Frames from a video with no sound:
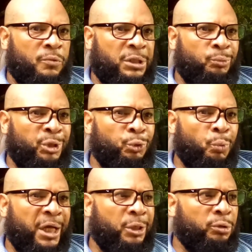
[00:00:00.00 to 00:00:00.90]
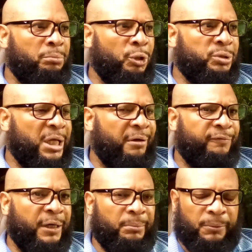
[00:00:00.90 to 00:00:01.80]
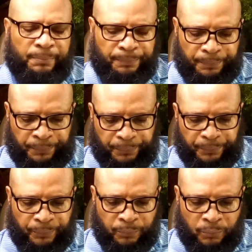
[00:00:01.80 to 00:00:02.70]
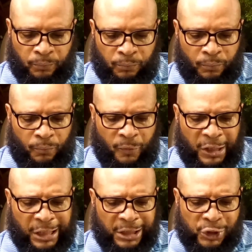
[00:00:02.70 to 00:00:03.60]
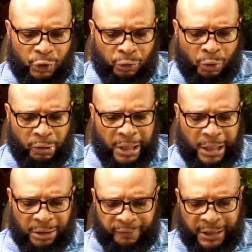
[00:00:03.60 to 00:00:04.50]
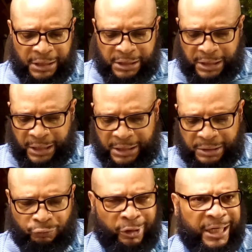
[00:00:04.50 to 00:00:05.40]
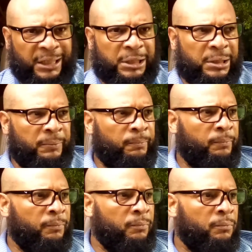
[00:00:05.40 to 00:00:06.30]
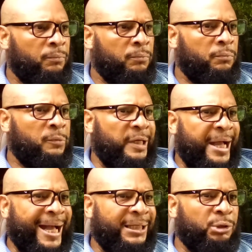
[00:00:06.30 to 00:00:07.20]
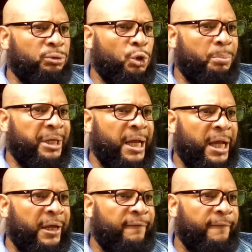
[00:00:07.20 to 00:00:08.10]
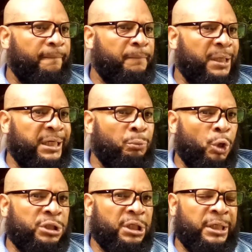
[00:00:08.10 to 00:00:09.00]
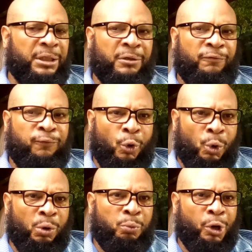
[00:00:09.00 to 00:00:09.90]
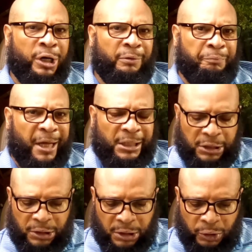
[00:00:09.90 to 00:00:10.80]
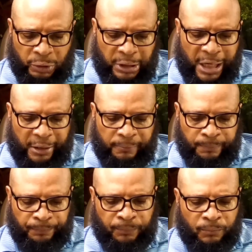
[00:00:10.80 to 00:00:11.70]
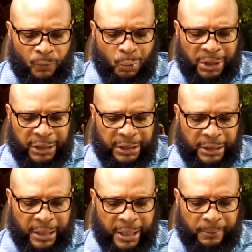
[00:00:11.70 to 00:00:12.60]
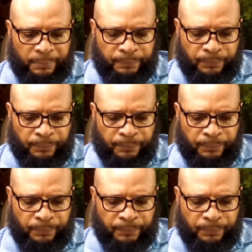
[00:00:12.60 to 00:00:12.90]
See, when you wait on the Most High family, mm, he gets the glory out of it. He's, he's ready to, to act on your behalf, but he wants to get the full work of patience in your life. We'll get to that.